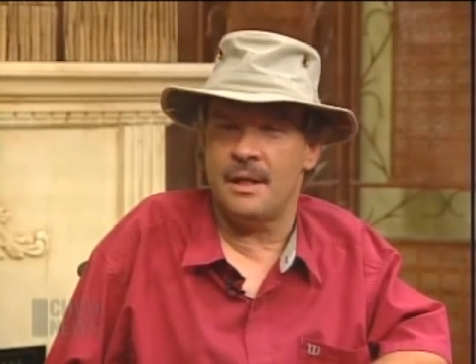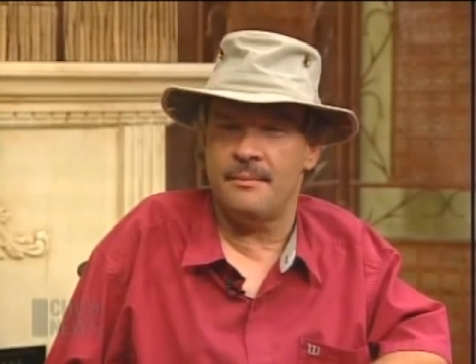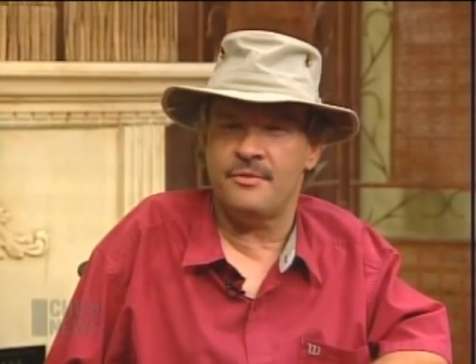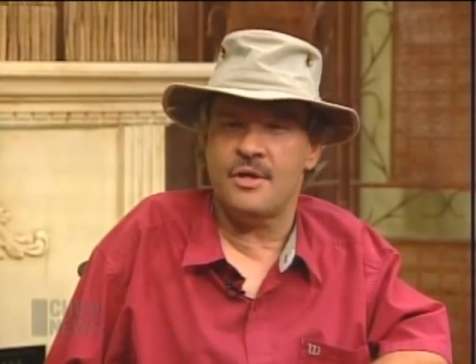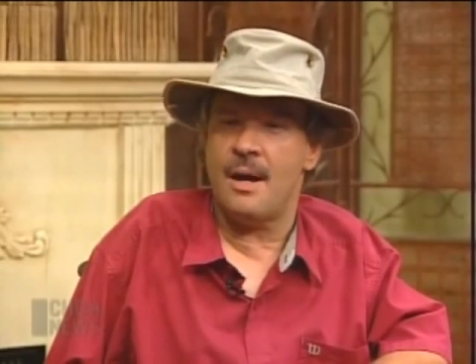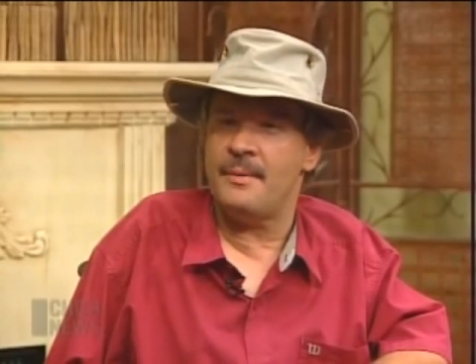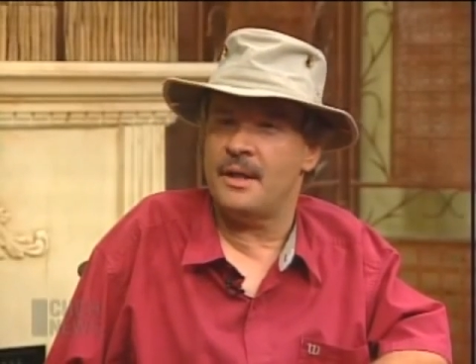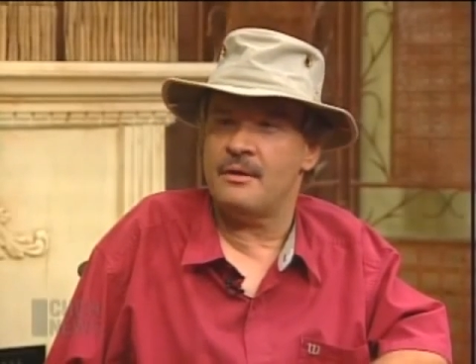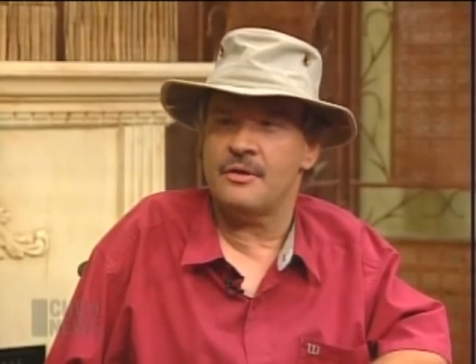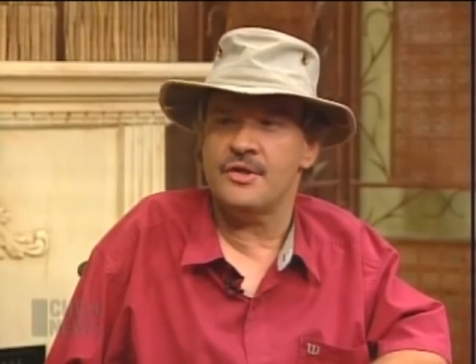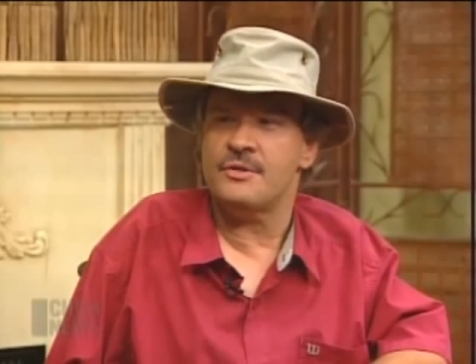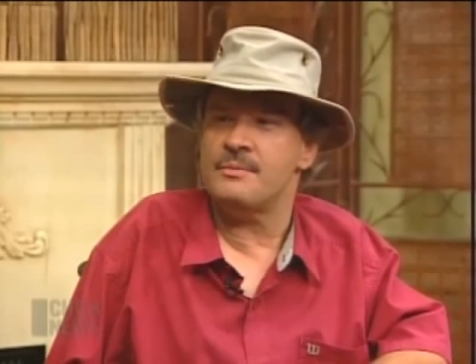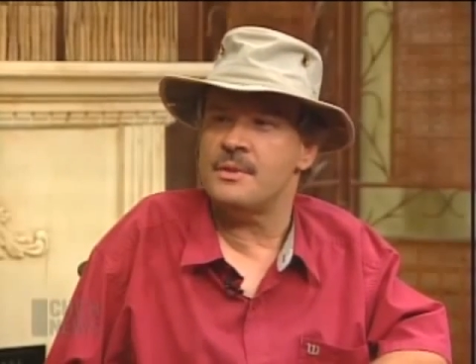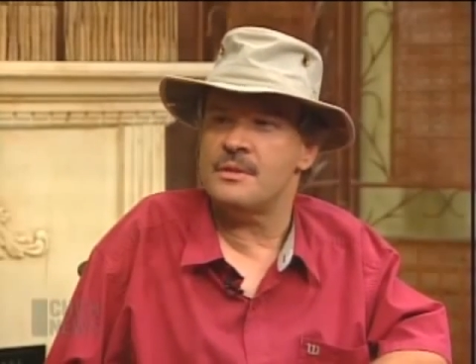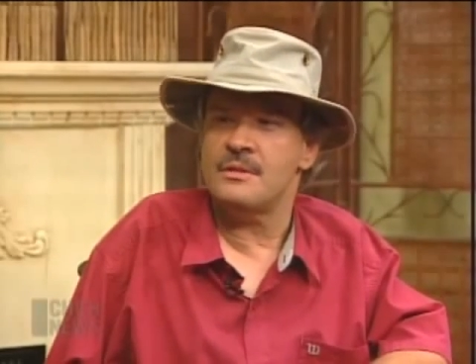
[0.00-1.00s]
and I saw him at
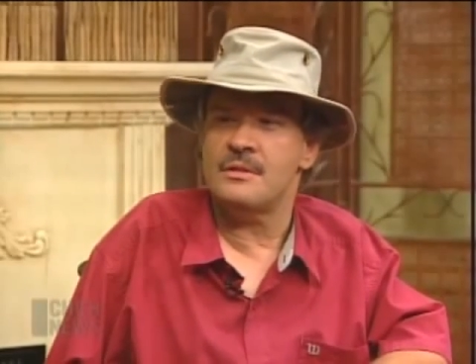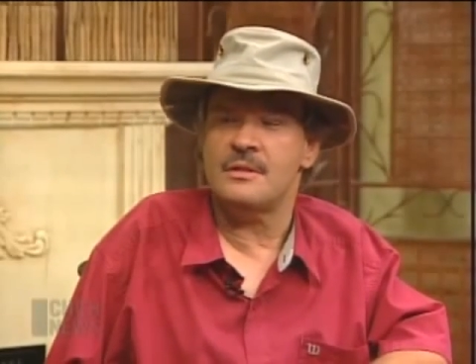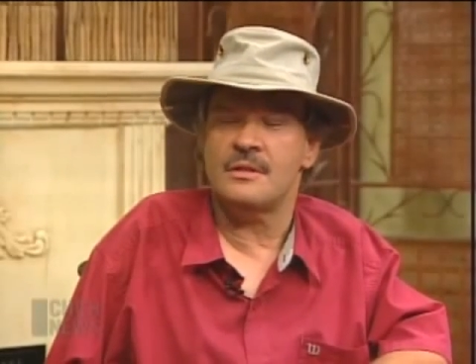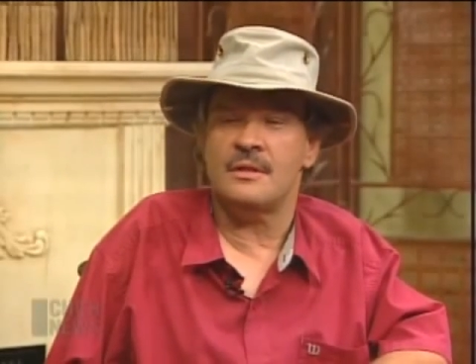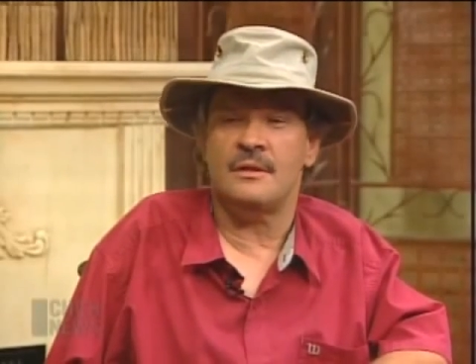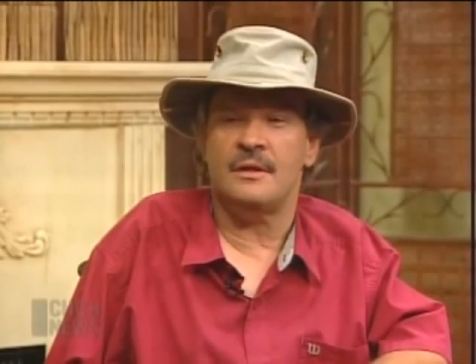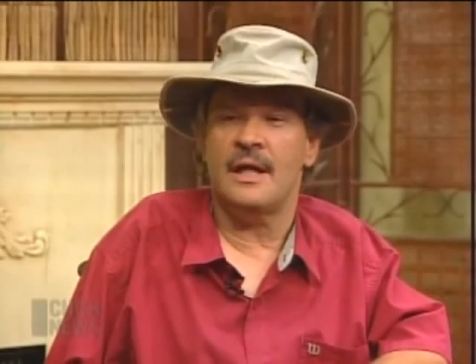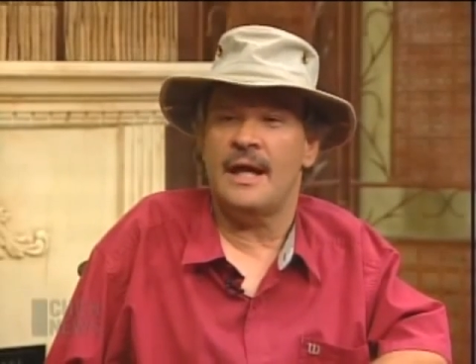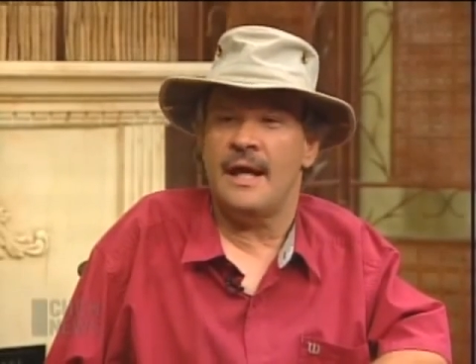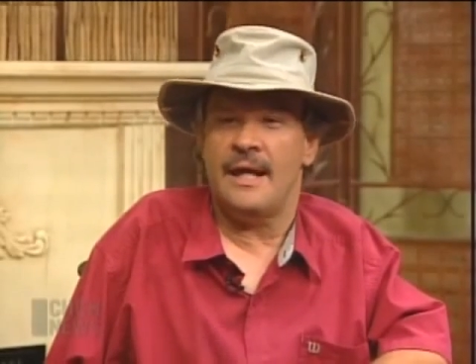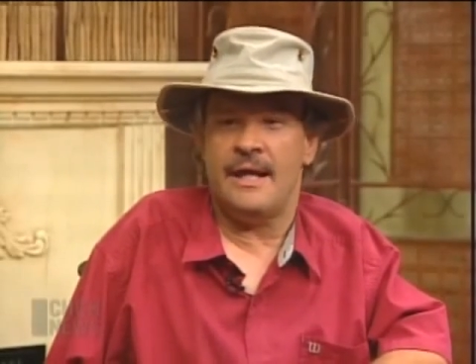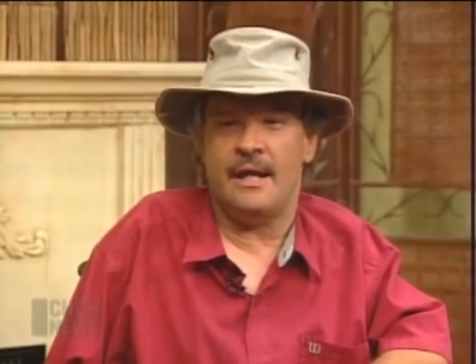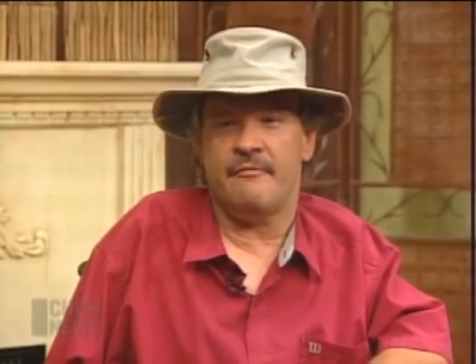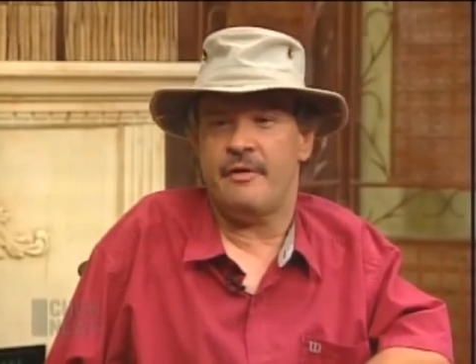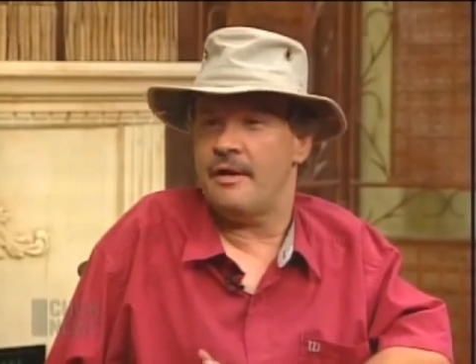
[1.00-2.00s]
Christmas, and
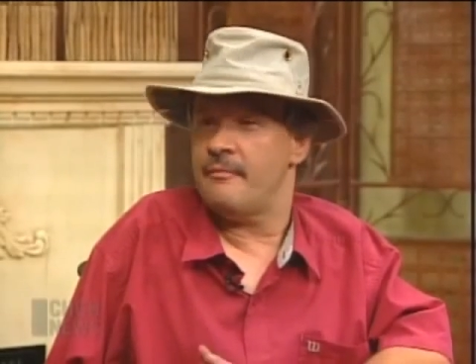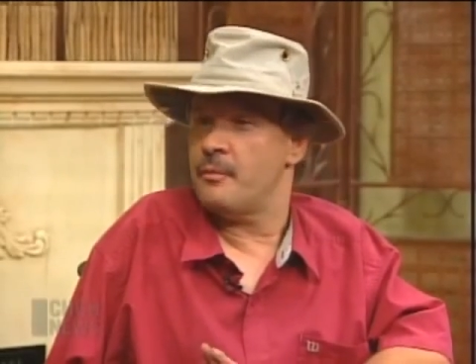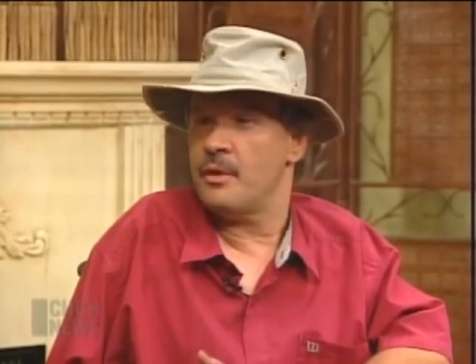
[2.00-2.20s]
he had 5 more